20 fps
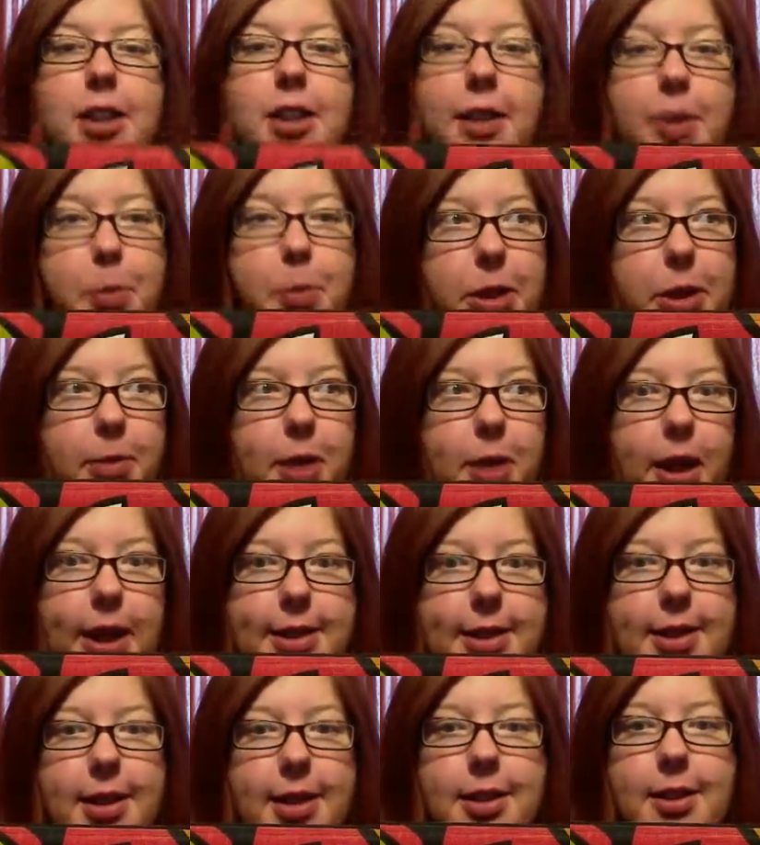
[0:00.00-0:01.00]
to put them on
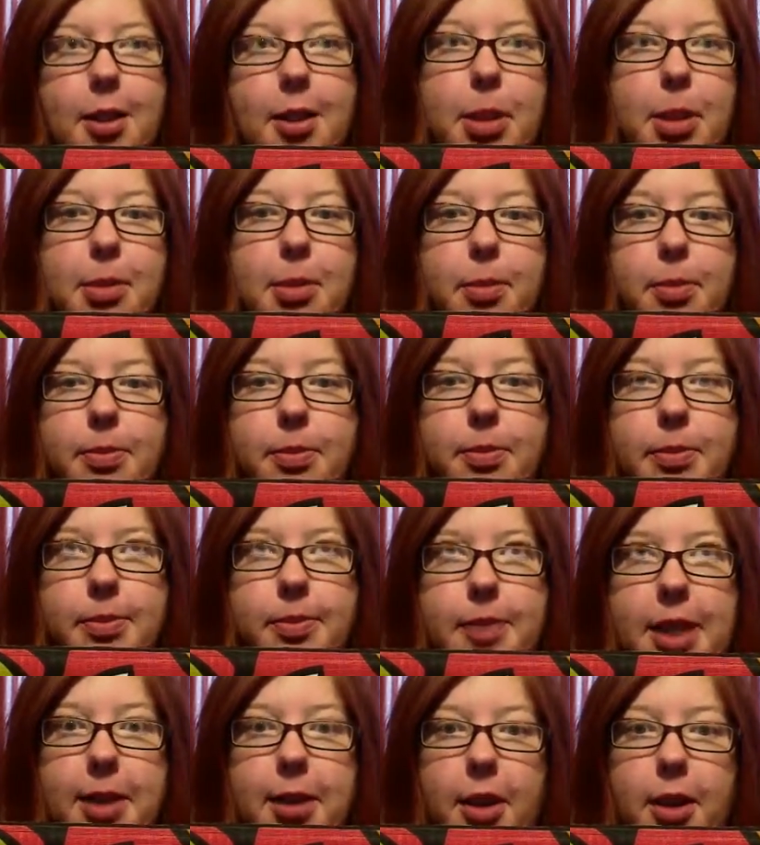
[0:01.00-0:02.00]
Etsy, then they'll be
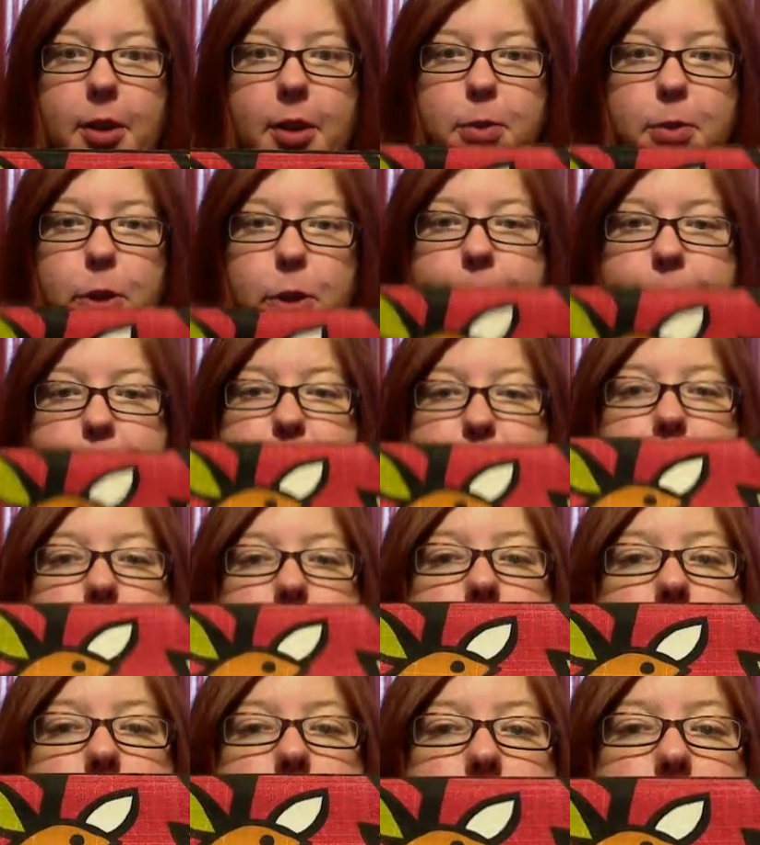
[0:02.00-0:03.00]
$10 more,
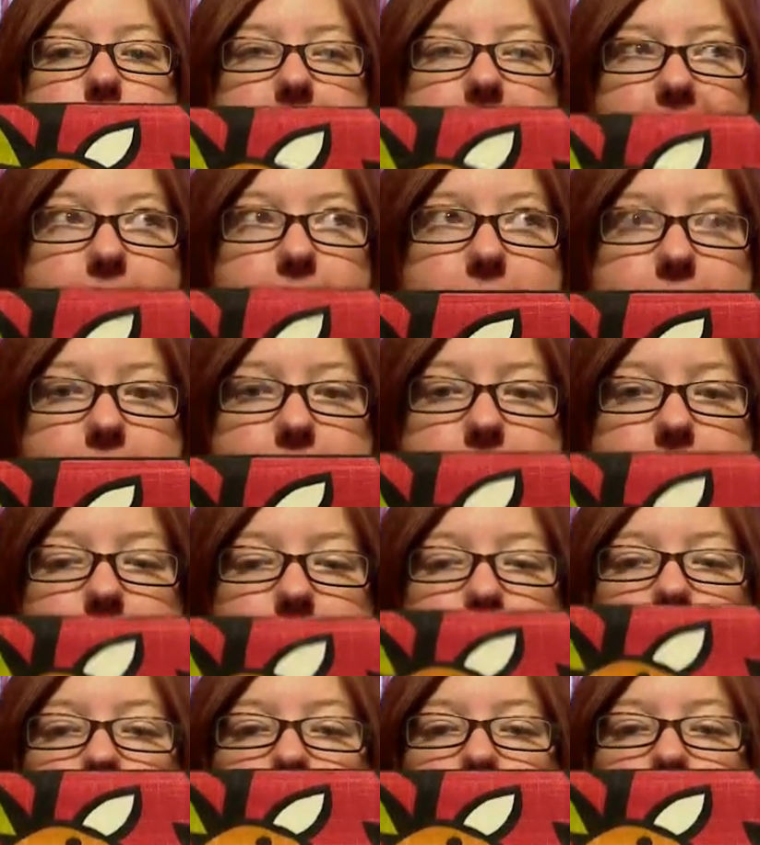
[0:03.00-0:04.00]
at least.
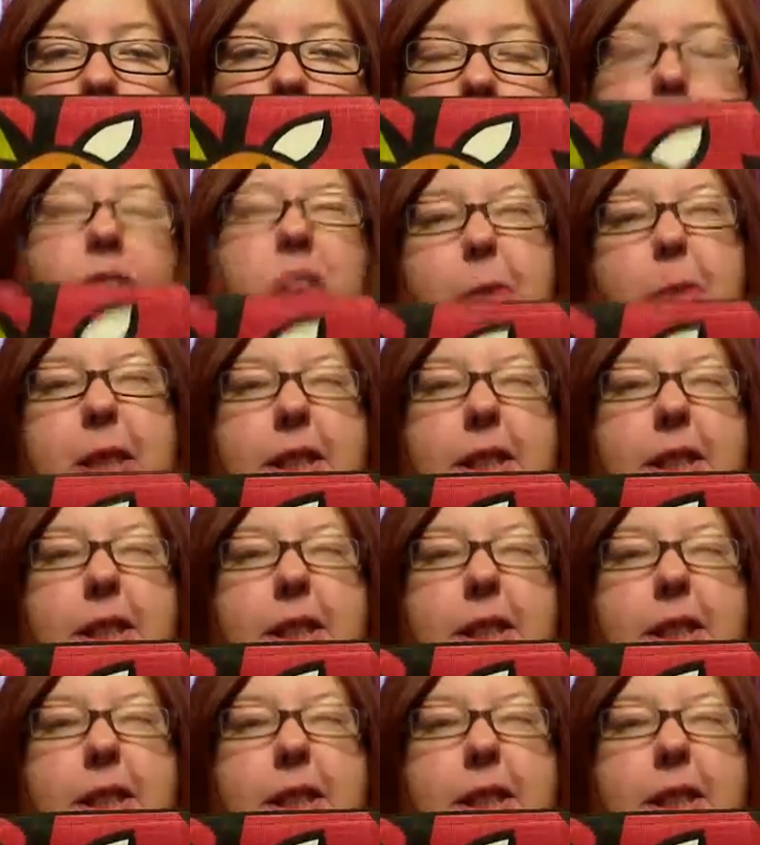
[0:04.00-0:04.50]
No, they'll be $10